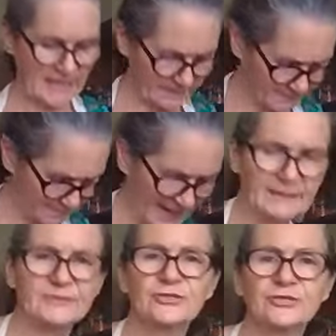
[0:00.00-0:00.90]
had
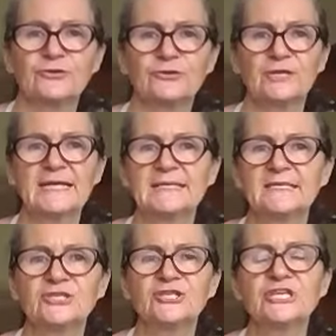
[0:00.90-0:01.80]
barked her
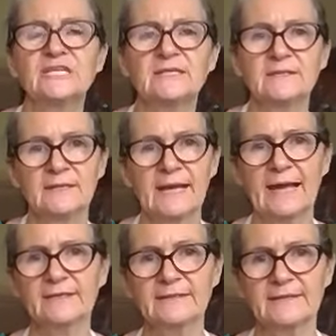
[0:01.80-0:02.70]
shin
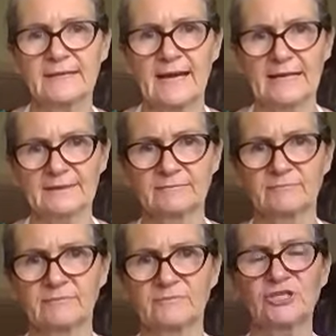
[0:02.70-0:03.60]
out in the garden.
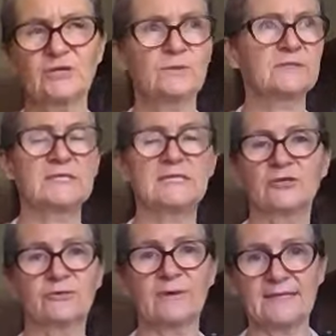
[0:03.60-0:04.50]
She was in
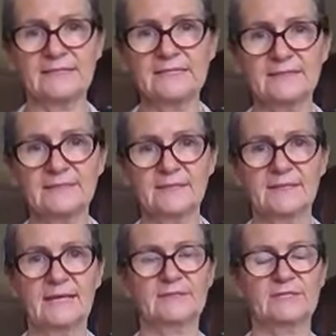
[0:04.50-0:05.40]
her 80s,
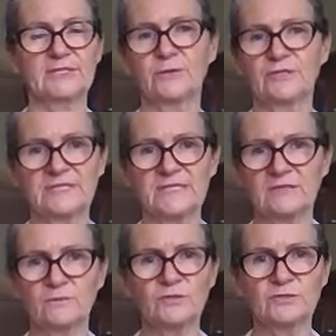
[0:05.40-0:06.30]
and so her
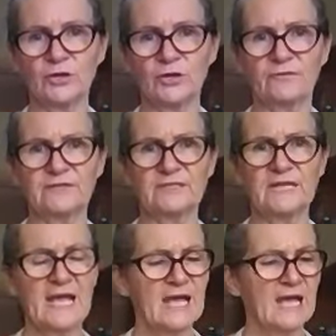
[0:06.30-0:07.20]
skin was soft,
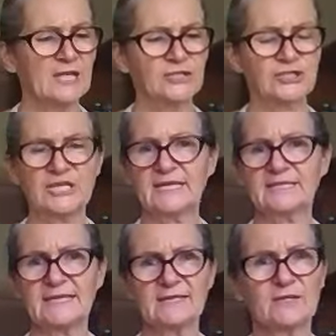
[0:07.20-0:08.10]
and She had
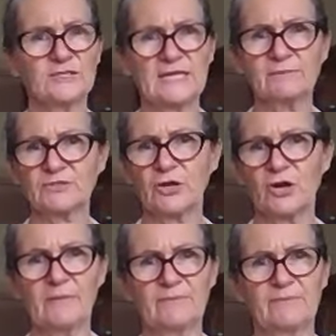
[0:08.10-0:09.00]
done it some
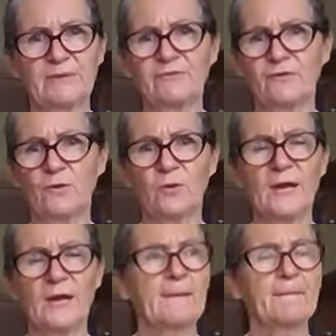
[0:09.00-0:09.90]
time
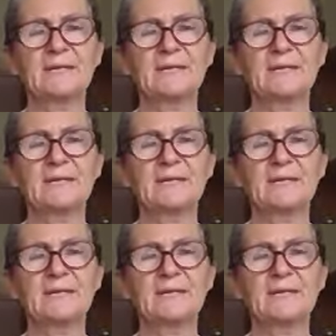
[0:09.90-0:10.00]
before, but